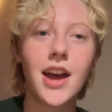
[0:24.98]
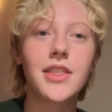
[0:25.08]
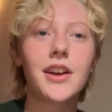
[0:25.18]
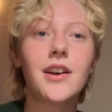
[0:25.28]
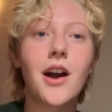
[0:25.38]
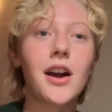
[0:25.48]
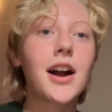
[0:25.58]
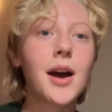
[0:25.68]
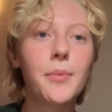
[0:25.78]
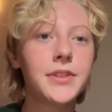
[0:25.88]
There are a
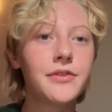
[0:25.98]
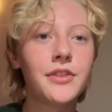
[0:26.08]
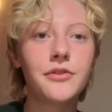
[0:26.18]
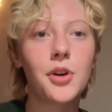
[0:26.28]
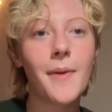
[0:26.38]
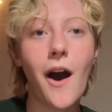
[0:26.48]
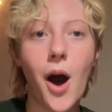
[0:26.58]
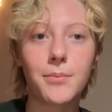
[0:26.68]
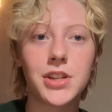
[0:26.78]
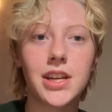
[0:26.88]
couple different format
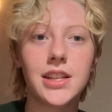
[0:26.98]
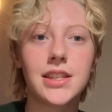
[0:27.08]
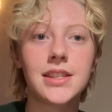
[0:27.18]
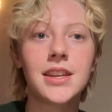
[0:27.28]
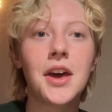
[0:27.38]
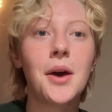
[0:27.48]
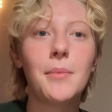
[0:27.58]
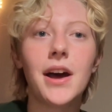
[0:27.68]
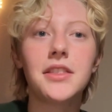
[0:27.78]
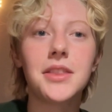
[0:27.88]
options,
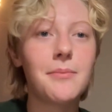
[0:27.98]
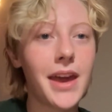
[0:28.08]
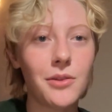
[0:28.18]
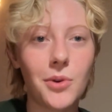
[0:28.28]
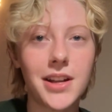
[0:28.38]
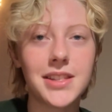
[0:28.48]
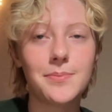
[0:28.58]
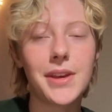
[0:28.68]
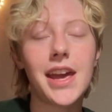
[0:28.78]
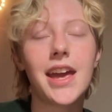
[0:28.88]
but the main ones
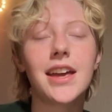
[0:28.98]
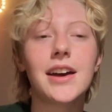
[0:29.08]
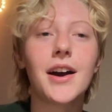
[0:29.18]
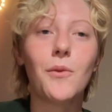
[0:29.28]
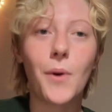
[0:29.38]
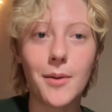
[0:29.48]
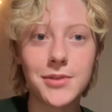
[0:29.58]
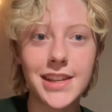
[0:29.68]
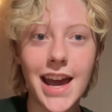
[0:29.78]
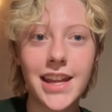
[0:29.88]
being
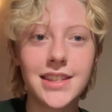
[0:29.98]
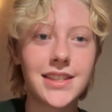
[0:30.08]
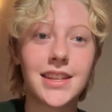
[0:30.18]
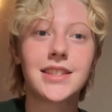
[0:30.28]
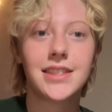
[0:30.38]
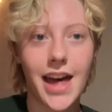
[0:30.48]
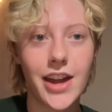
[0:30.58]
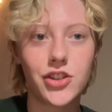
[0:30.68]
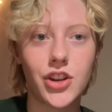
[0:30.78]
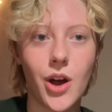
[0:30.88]
websites,
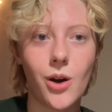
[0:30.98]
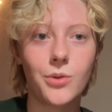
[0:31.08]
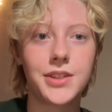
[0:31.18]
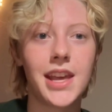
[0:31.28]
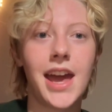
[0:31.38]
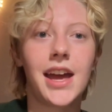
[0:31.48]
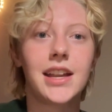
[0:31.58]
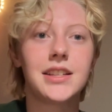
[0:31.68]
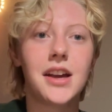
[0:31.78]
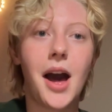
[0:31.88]
slideshows,
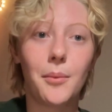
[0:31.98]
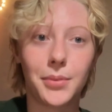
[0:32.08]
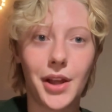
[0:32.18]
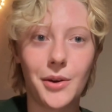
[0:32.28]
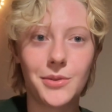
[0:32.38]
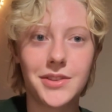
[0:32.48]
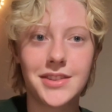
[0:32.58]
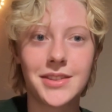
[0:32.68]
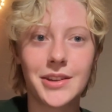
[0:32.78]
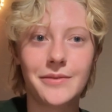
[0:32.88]
and uploads.